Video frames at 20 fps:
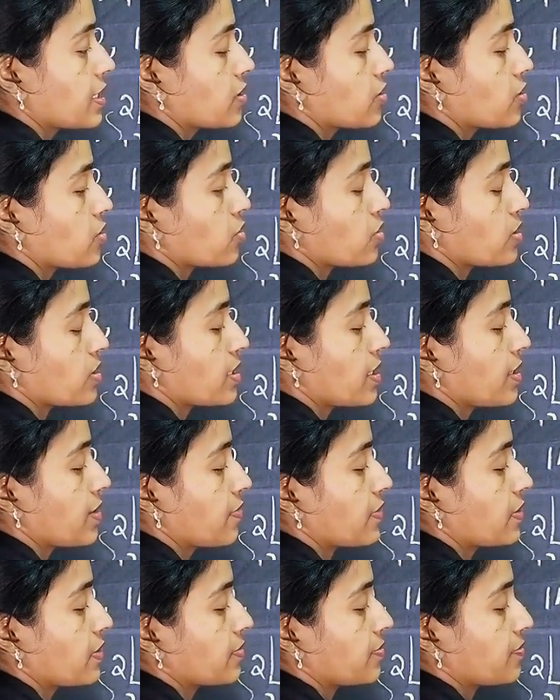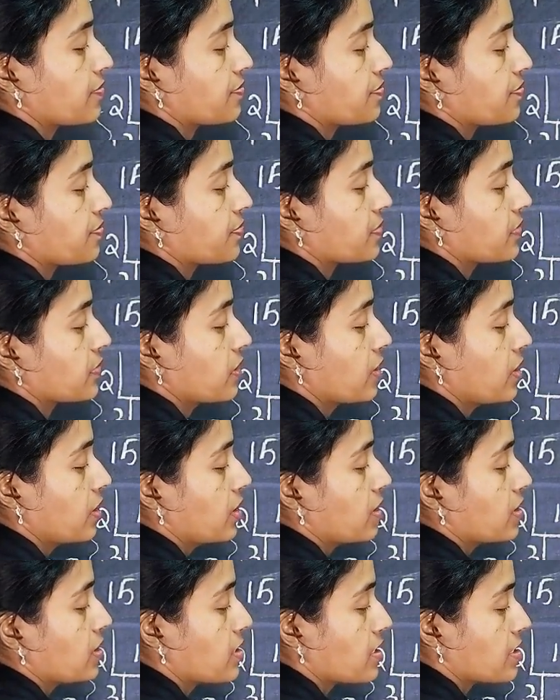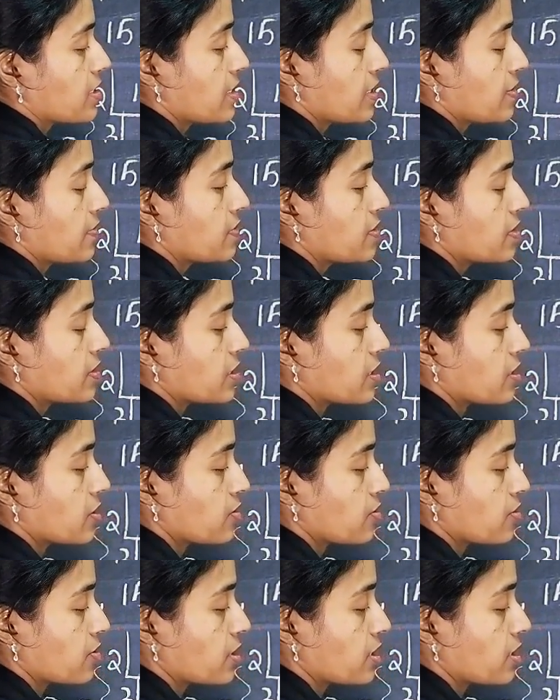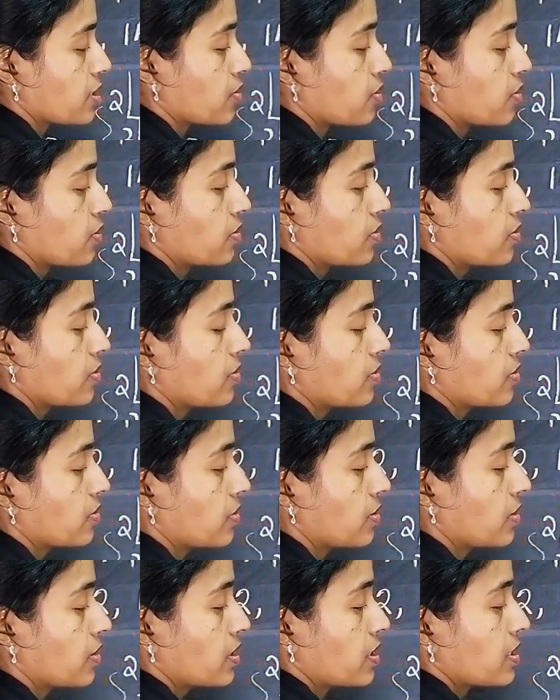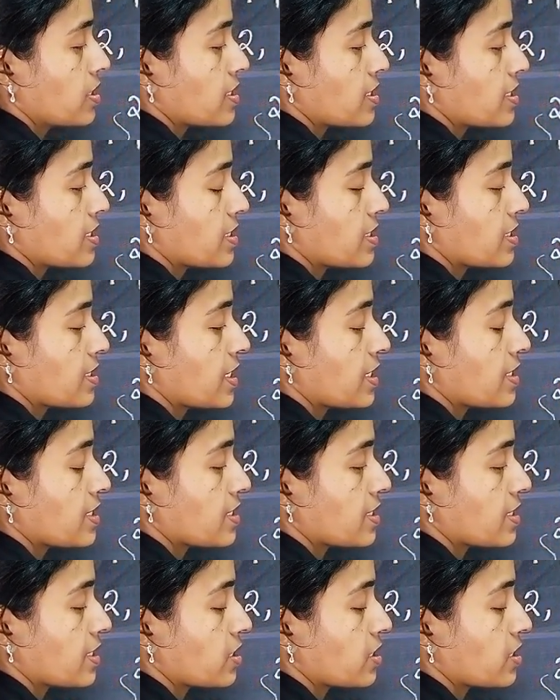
into 7. 7 0 0. 6